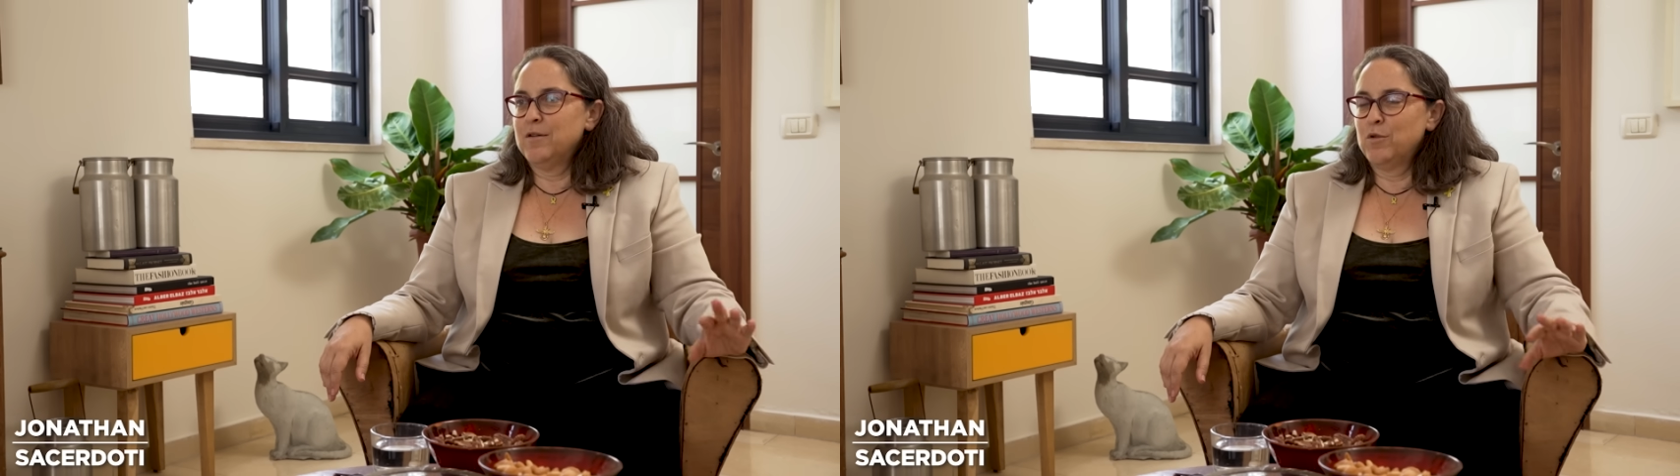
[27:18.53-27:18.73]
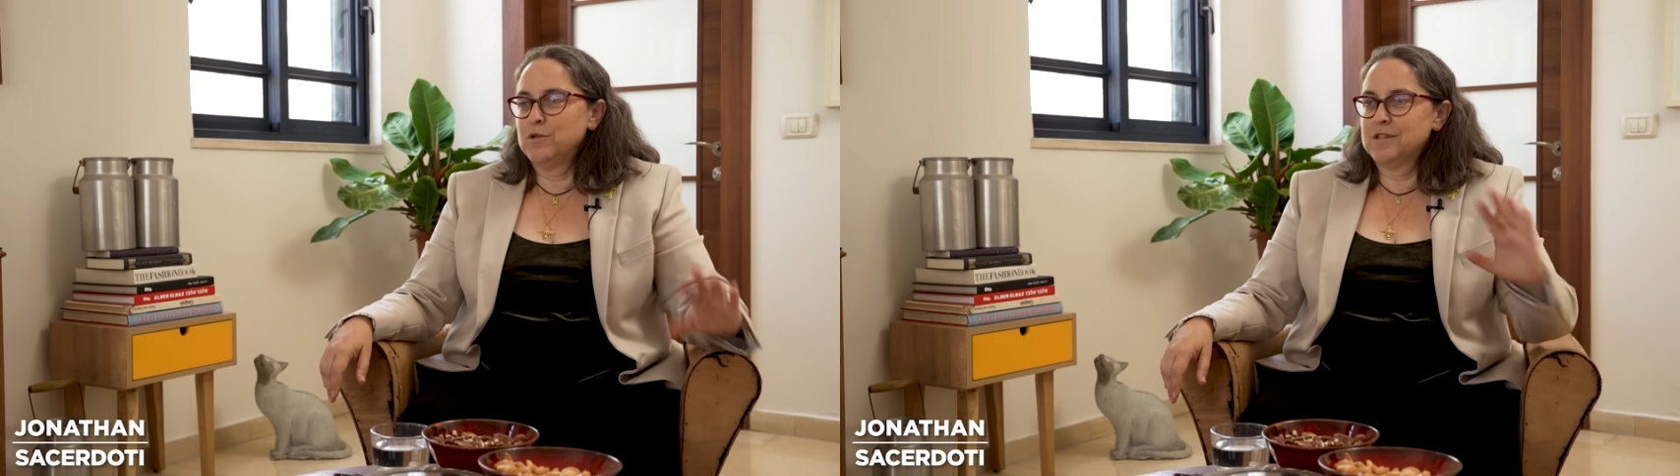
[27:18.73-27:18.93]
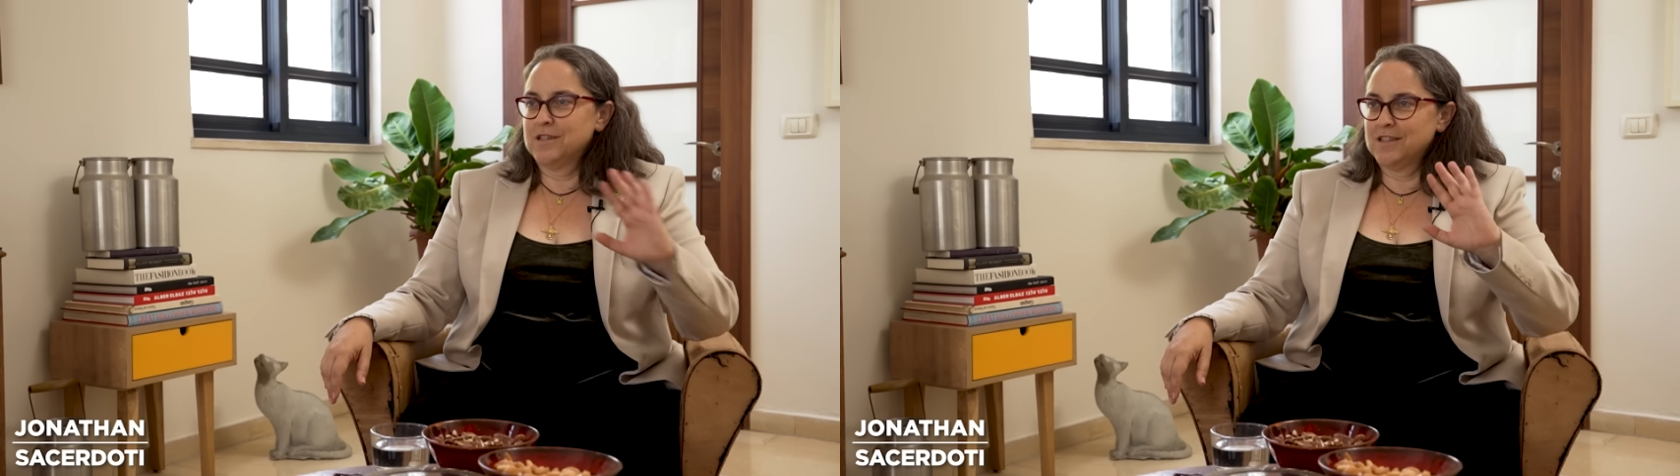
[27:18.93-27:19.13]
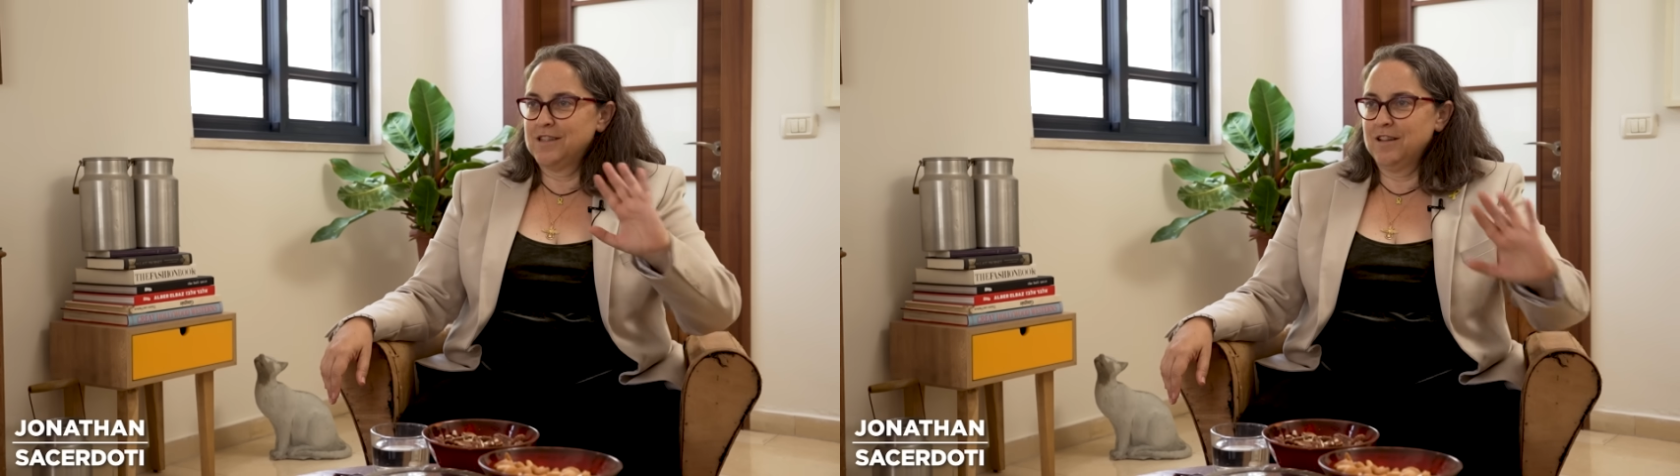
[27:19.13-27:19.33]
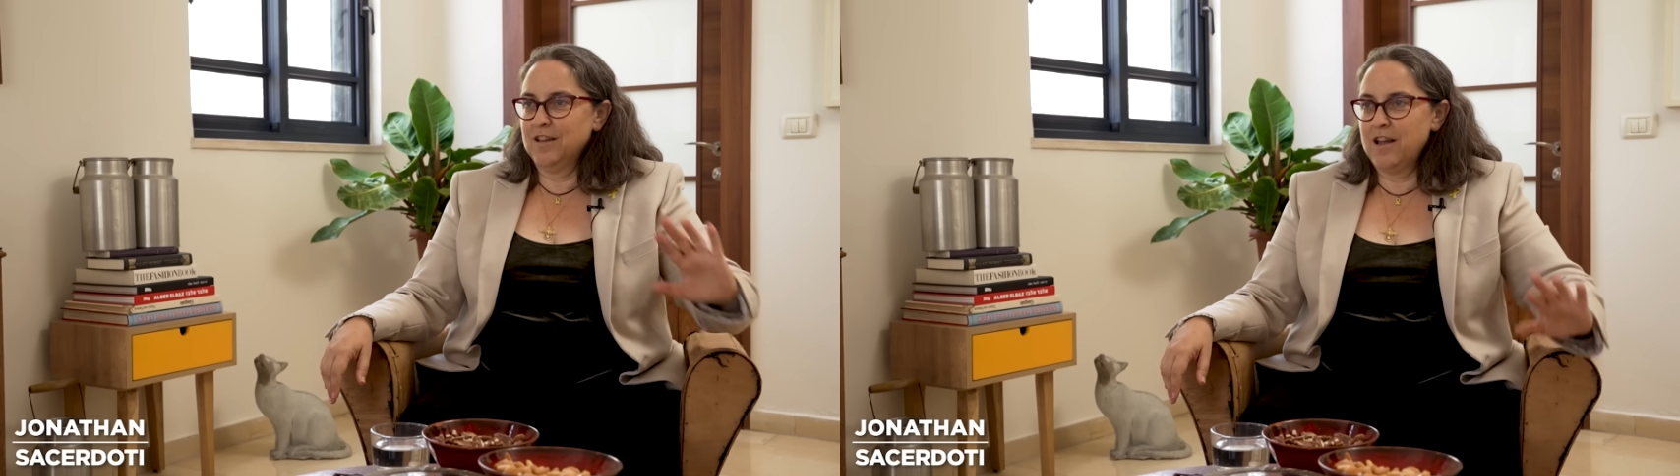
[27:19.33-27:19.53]
who's
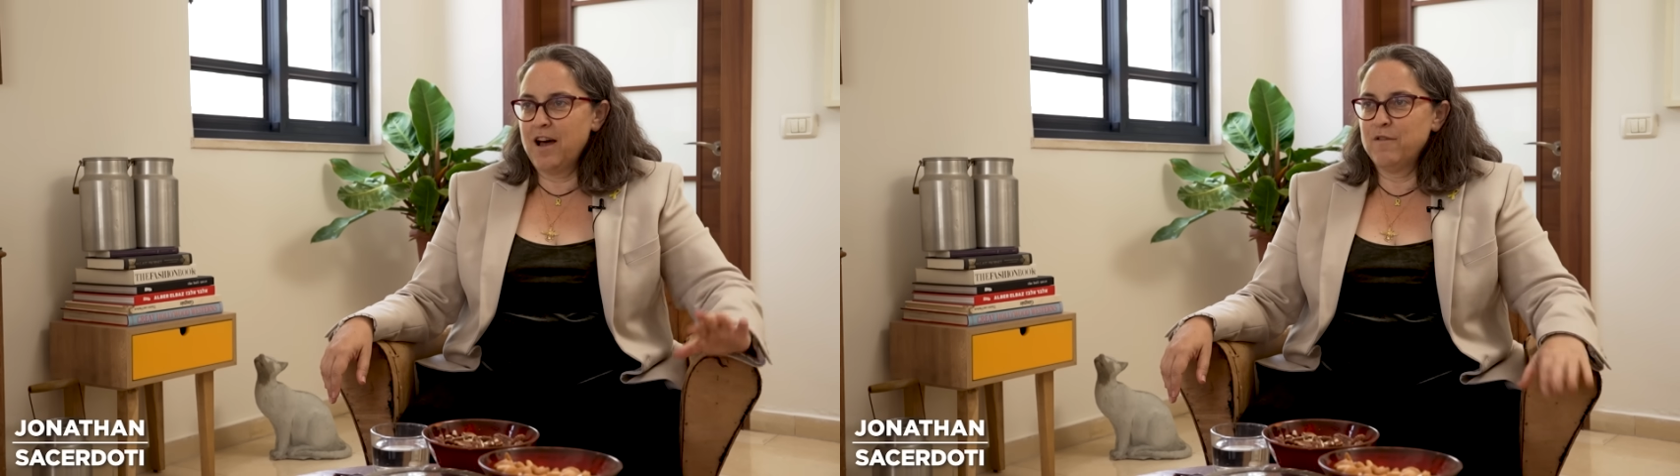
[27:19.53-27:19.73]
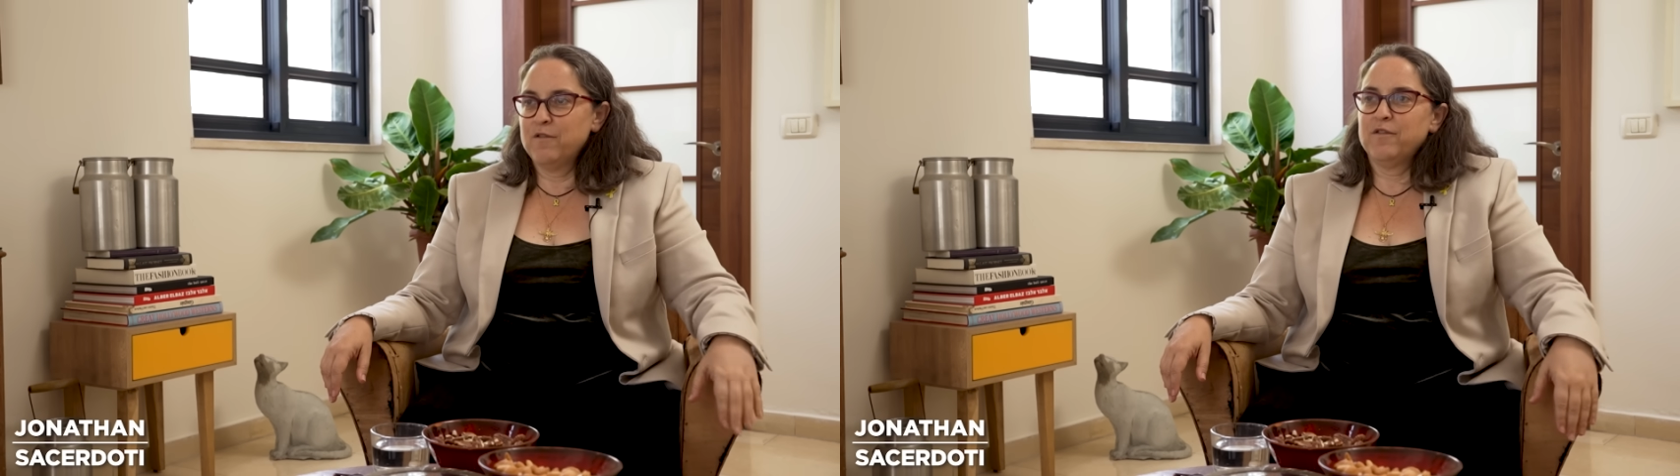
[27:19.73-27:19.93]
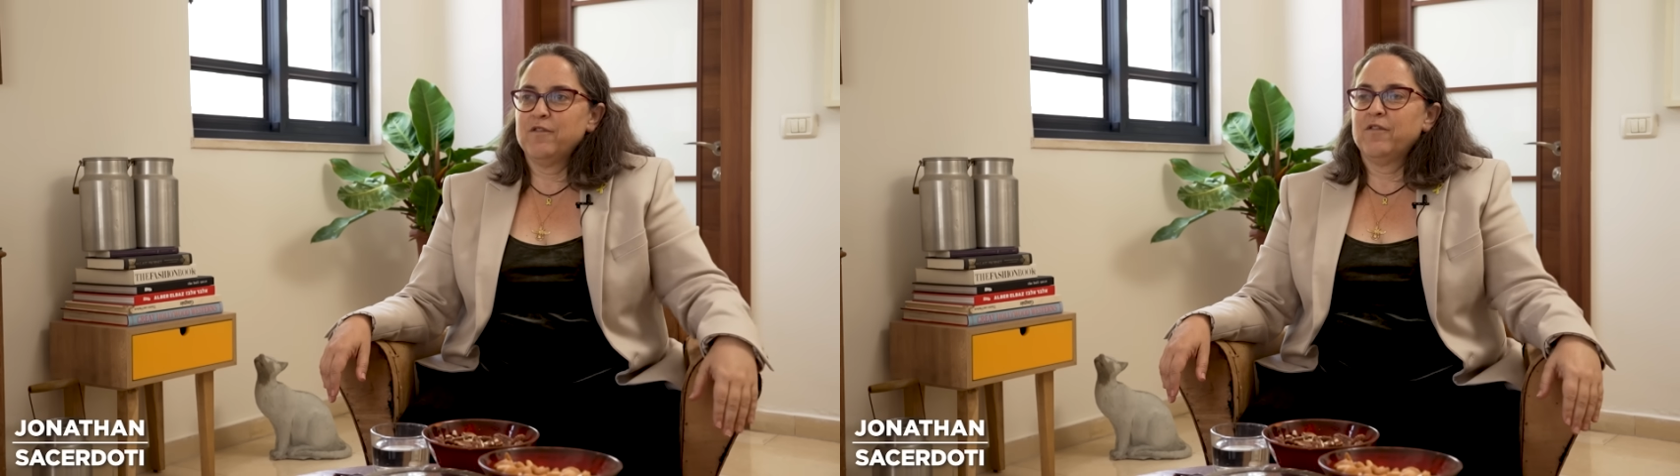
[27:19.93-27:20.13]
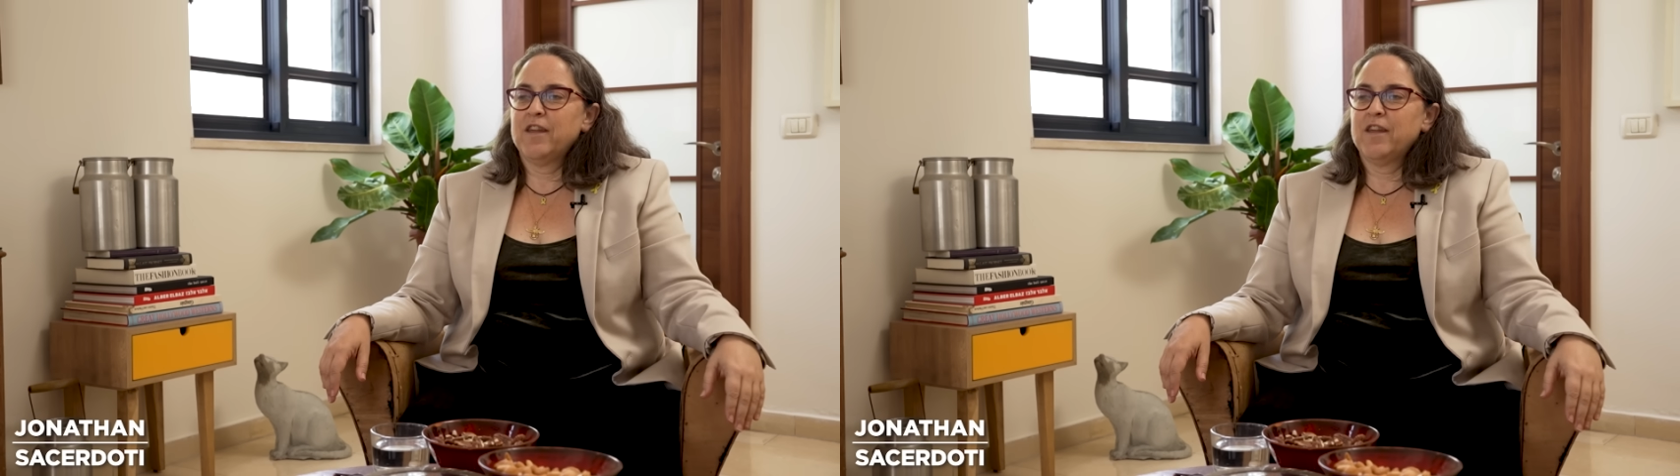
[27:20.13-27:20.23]
still alive,